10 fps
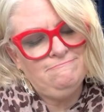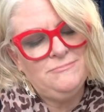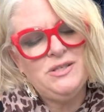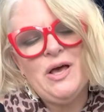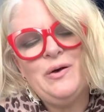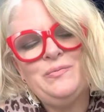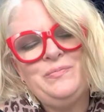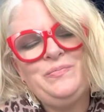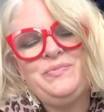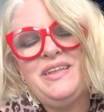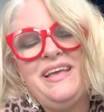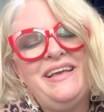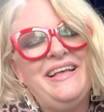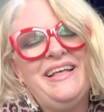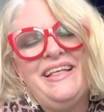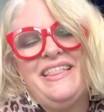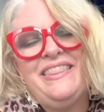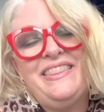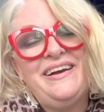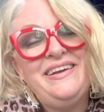So
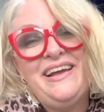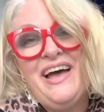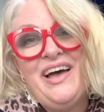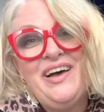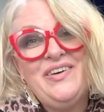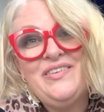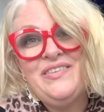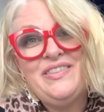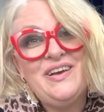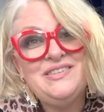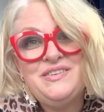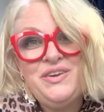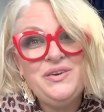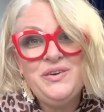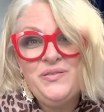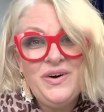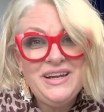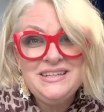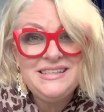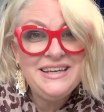there you go. Those of you who
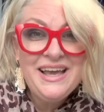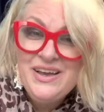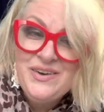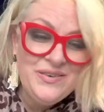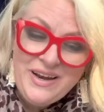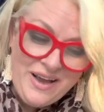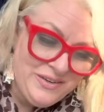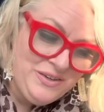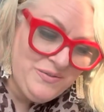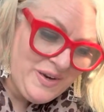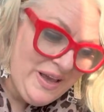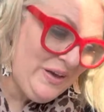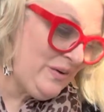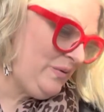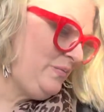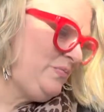wanted to know, now you know.